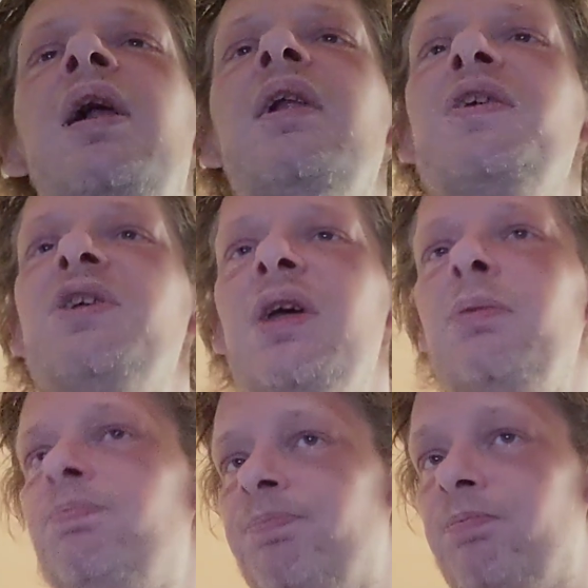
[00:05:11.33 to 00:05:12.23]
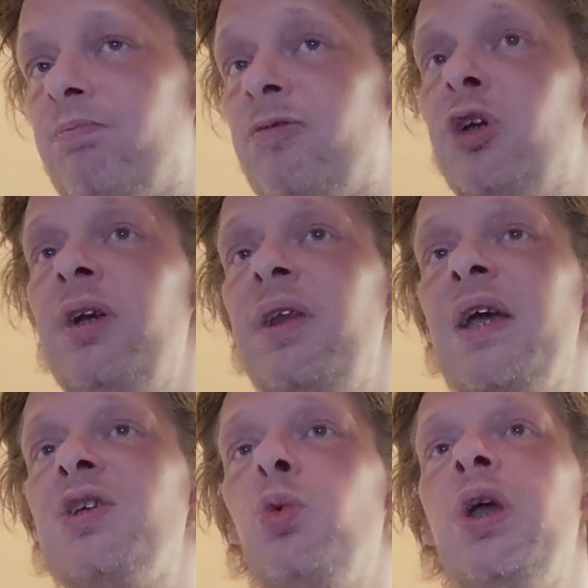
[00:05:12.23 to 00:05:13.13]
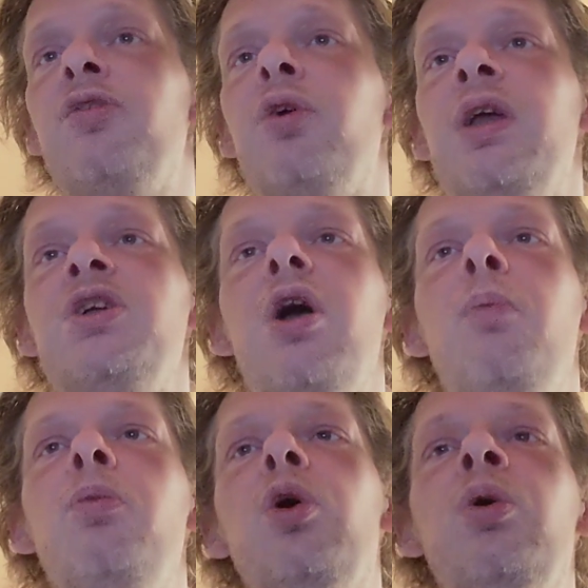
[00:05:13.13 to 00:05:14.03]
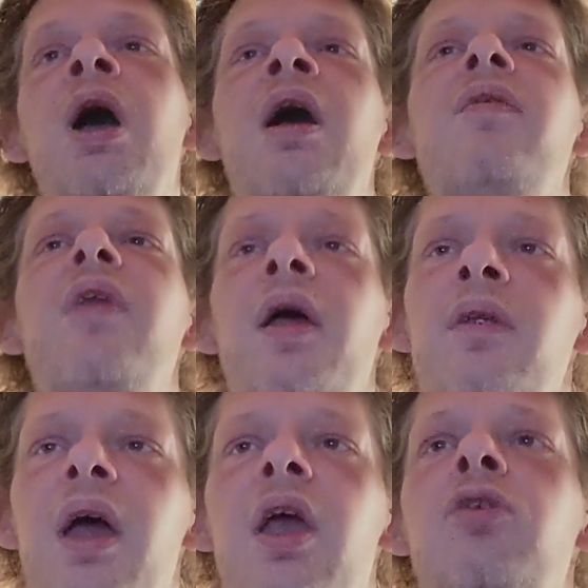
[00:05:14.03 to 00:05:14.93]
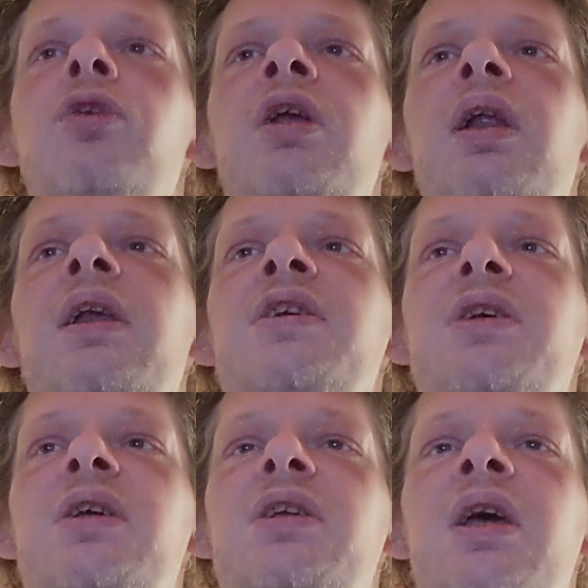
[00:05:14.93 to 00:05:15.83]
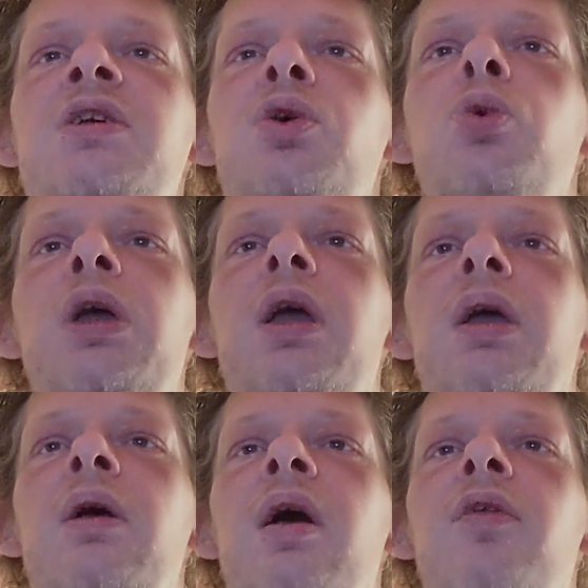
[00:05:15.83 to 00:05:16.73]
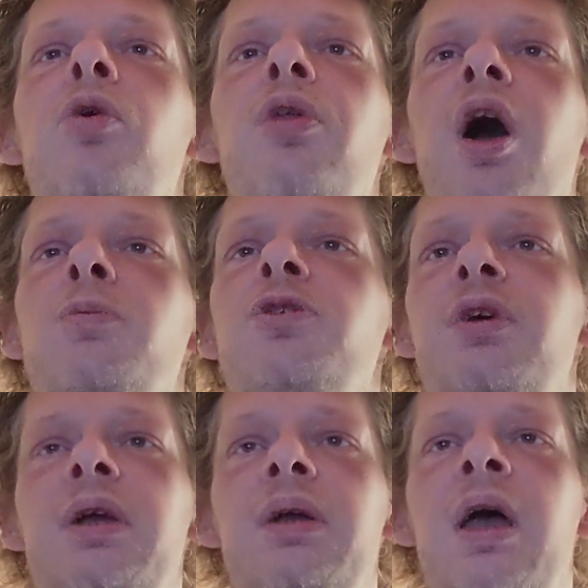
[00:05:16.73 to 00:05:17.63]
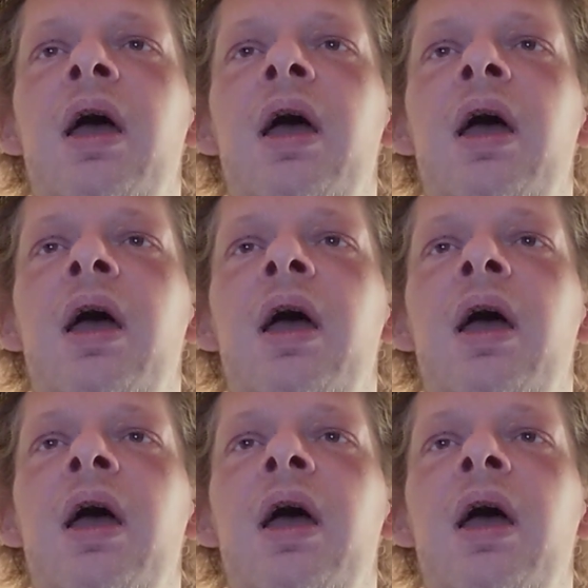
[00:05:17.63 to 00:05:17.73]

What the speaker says: Let's say 3 days a week for each combo. Then I can read at least 6 days a week. 2 times 3.